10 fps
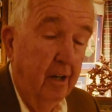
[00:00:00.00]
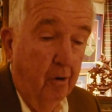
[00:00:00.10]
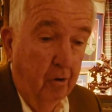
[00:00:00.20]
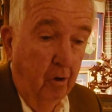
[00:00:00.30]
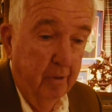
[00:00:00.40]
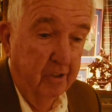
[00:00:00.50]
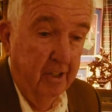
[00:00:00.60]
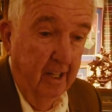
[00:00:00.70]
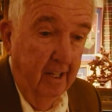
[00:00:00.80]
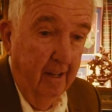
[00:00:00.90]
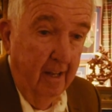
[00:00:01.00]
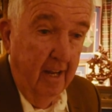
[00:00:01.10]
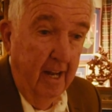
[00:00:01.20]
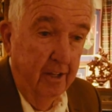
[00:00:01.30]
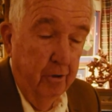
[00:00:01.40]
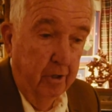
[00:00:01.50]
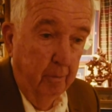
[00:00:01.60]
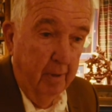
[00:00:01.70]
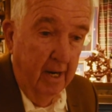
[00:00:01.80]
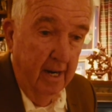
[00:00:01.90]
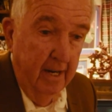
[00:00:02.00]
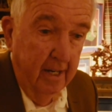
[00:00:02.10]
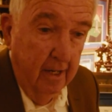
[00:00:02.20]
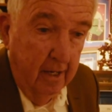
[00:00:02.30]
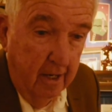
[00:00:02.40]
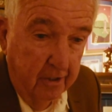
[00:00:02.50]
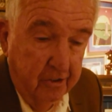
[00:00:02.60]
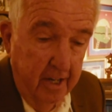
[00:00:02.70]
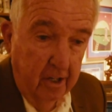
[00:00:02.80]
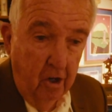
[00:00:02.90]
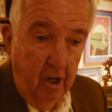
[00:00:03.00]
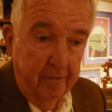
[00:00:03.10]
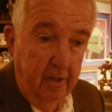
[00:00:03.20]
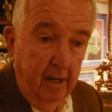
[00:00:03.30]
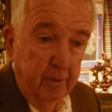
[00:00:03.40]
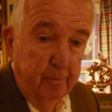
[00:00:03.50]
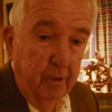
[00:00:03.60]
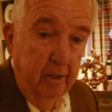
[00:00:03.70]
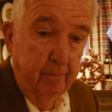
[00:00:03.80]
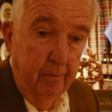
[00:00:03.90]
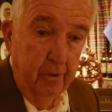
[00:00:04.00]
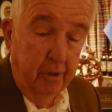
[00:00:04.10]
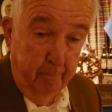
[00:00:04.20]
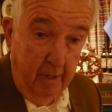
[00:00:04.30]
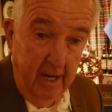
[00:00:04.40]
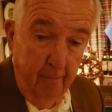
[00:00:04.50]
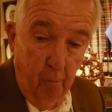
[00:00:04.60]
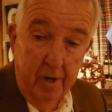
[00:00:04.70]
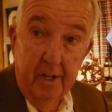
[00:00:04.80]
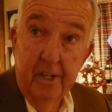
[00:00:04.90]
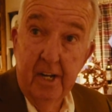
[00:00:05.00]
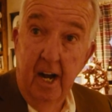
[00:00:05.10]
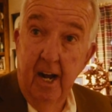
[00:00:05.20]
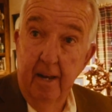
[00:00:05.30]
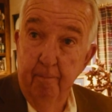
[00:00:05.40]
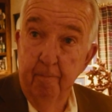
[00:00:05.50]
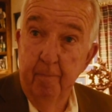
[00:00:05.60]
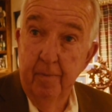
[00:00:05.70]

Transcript: Oklahoma City, and you could buy a set of golf clubs, but you, you could buy them one at a time.